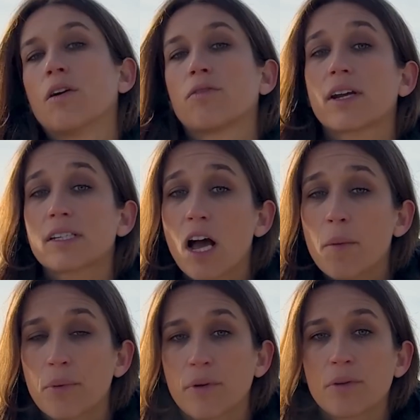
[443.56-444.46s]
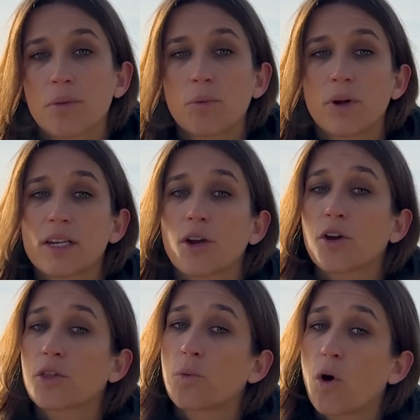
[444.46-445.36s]
For example, when the
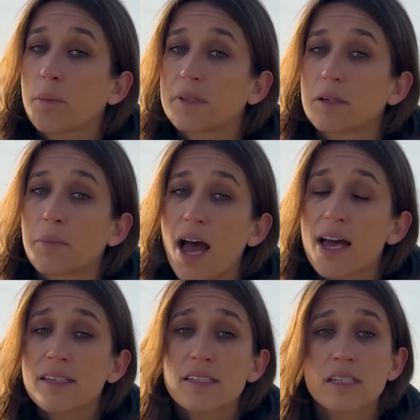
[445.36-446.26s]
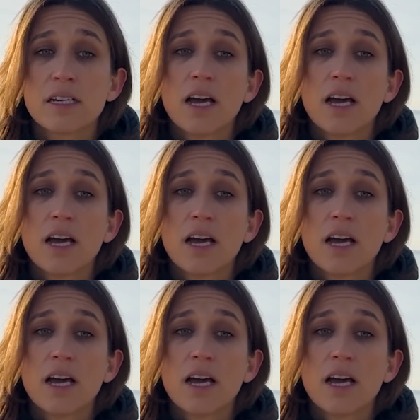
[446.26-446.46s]
Earth warmed in the past,